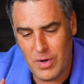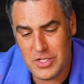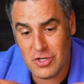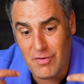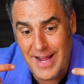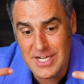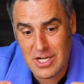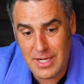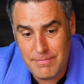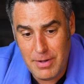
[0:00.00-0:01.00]
which are
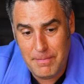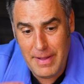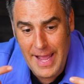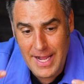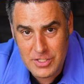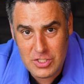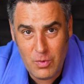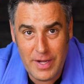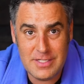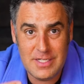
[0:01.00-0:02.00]
actually
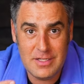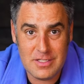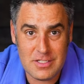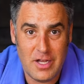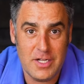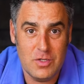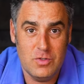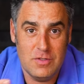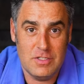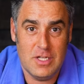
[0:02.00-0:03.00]
perpetuating the
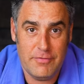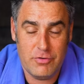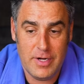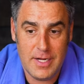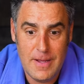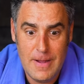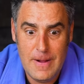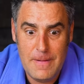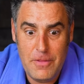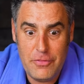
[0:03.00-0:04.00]
cycles of suffering,
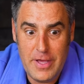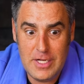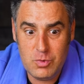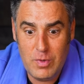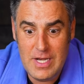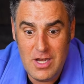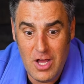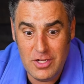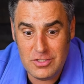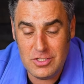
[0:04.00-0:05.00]
the things we
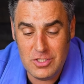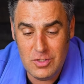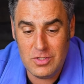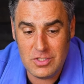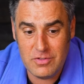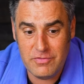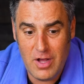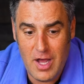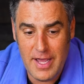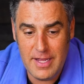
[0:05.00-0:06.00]
learned to do to
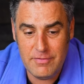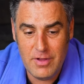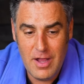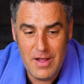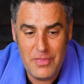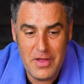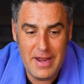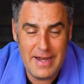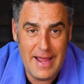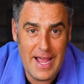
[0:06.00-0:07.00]
survive that
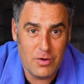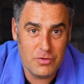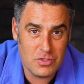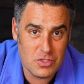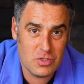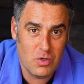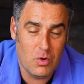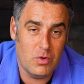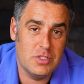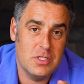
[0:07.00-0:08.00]
are now the
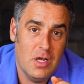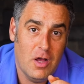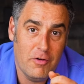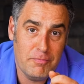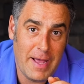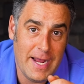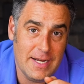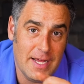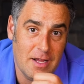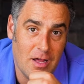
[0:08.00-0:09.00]
source of
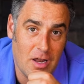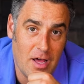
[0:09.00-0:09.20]
pain in our